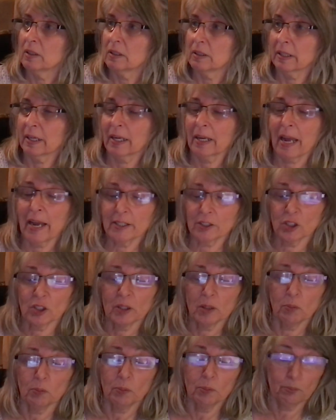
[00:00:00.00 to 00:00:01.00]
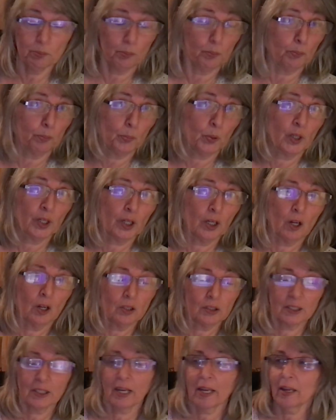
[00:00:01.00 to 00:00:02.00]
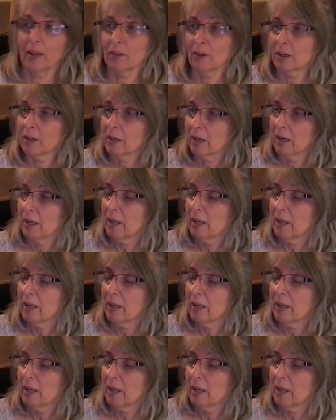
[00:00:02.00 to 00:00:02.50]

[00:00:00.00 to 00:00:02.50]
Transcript: like actually put it all together,